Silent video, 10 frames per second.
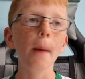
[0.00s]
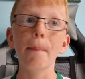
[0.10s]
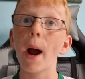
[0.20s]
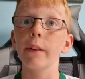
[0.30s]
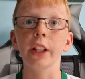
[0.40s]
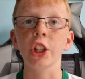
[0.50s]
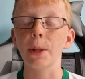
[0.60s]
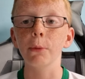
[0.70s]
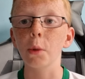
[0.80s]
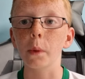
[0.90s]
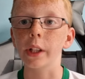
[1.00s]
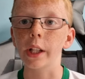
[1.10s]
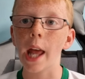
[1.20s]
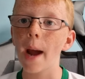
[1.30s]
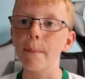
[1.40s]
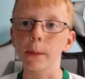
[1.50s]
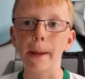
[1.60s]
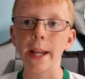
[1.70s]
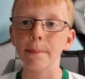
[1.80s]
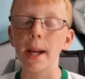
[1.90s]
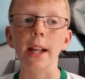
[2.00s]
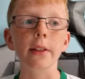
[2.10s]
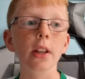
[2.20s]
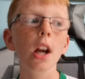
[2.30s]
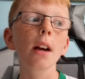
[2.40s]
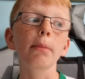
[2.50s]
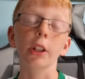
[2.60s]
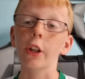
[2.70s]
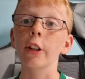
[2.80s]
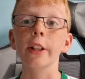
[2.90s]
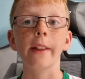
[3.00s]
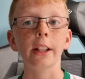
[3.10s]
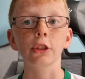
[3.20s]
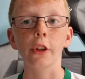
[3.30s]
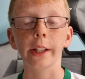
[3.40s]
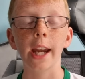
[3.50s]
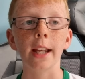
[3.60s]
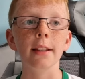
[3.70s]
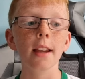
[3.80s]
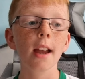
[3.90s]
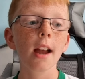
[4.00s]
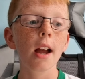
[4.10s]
apparently Jim Goodwin and him were best mates, but turns out that's not the case.